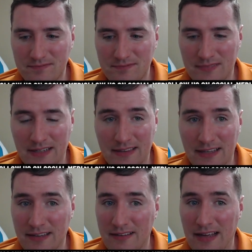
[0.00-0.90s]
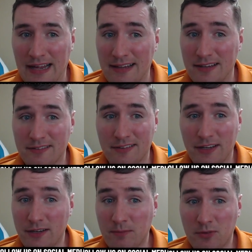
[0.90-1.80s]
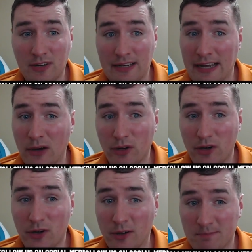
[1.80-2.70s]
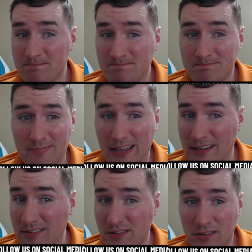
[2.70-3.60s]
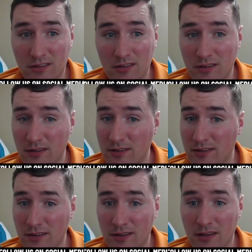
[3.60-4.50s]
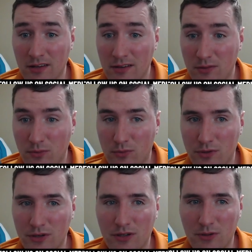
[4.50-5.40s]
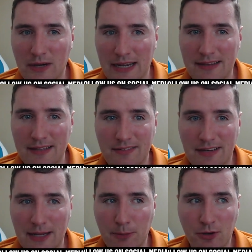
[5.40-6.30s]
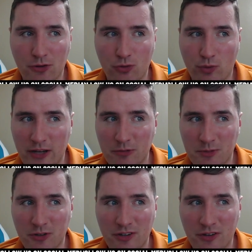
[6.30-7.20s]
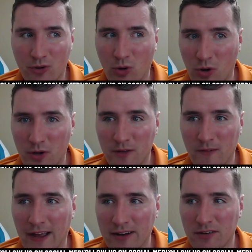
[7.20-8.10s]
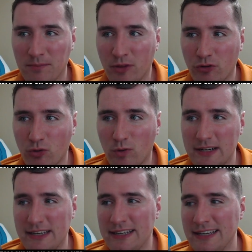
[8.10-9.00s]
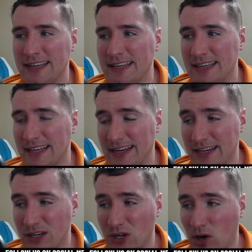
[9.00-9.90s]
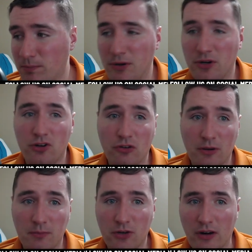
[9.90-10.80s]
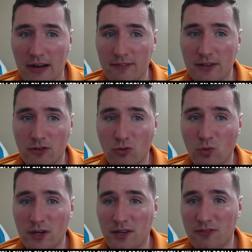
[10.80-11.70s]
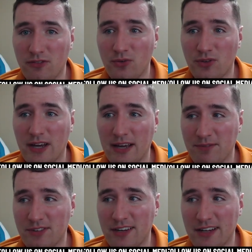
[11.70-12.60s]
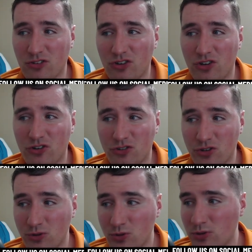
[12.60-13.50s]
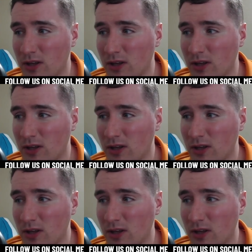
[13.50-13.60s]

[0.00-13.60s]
I think Illott's going to end up sitting out a year. That's really what I think is going to happen, because Rasmussen already locked up the 20, and Ed Carpenter's going to be driving the 20 a few times next year too.